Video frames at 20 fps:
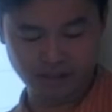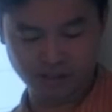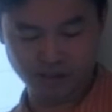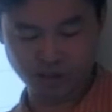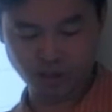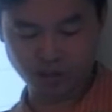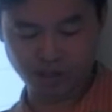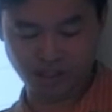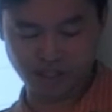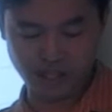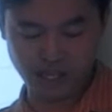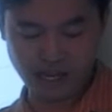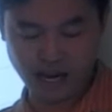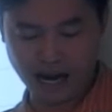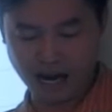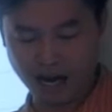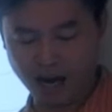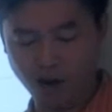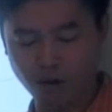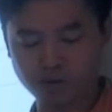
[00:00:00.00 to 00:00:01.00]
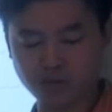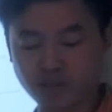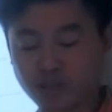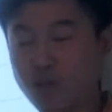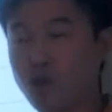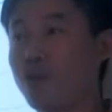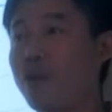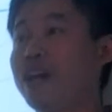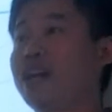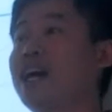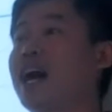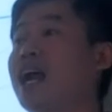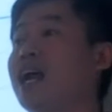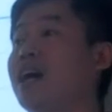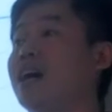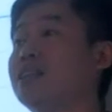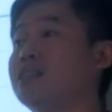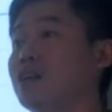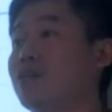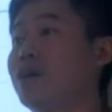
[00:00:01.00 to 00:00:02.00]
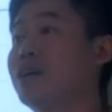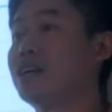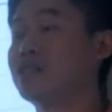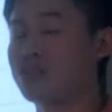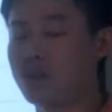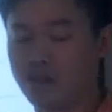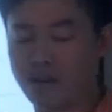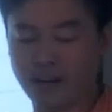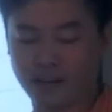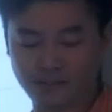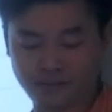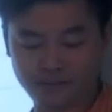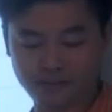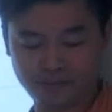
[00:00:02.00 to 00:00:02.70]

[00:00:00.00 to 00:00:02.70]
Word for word: So C, are also oh, the green color is the one that's correct.